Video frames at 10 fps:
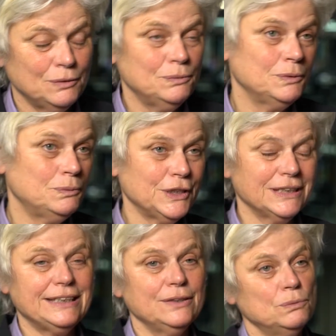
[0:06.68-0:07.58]
so we're
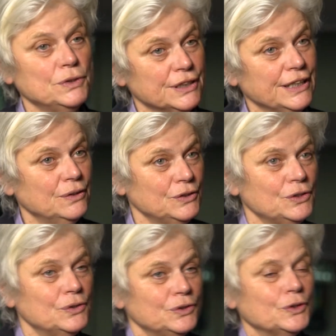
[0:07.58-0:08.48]
still working
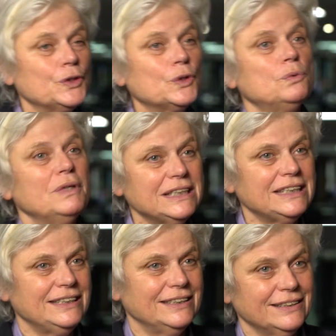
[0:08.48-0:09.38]
also on the
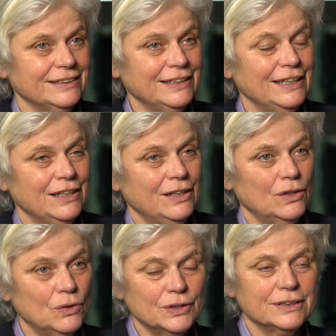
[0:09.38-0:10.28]
question
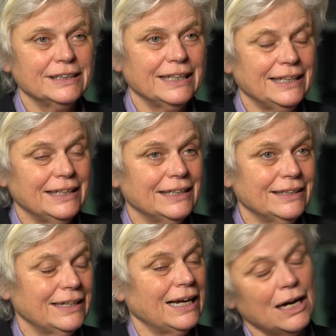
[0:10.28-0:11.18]
on
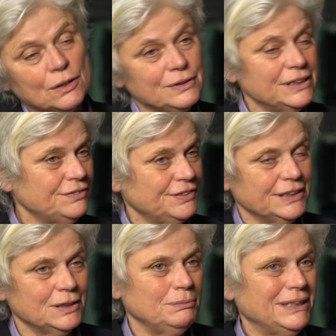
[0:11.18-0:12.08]
how
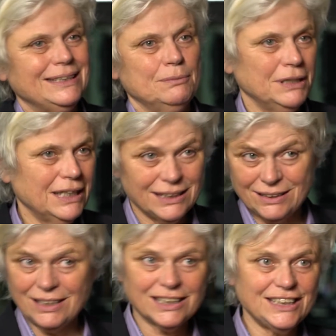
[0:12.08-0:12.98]
different
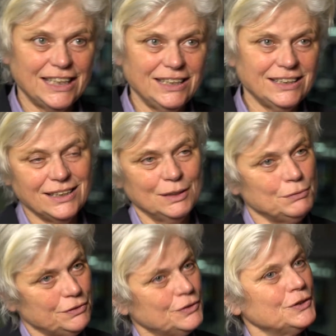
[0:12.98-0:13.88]
metabolites are
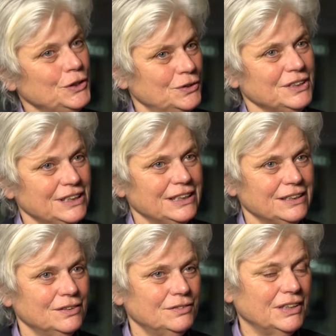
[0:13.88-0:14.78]
changing before the onset of